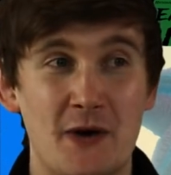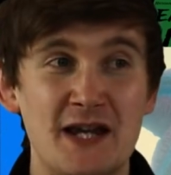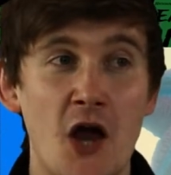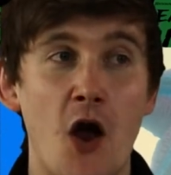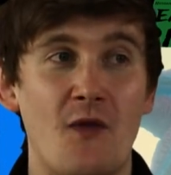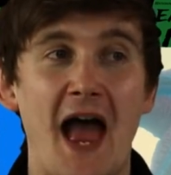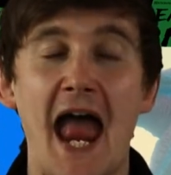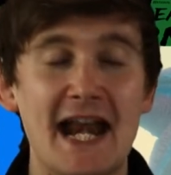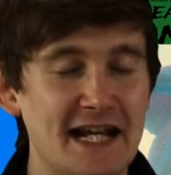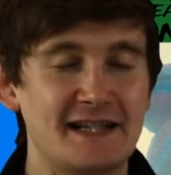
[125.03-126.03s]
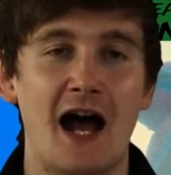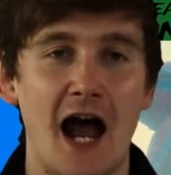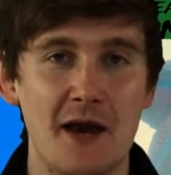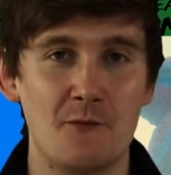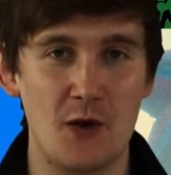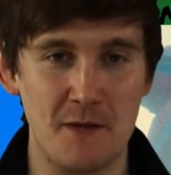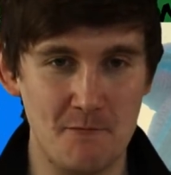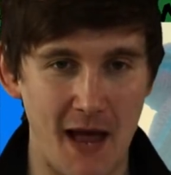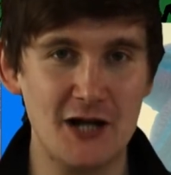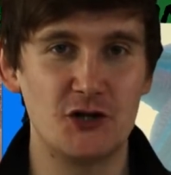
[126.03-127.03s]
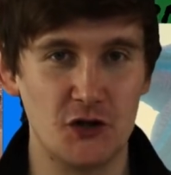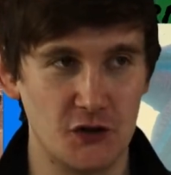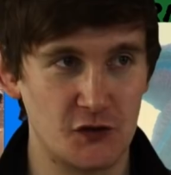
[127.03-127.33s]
We know that any time we mention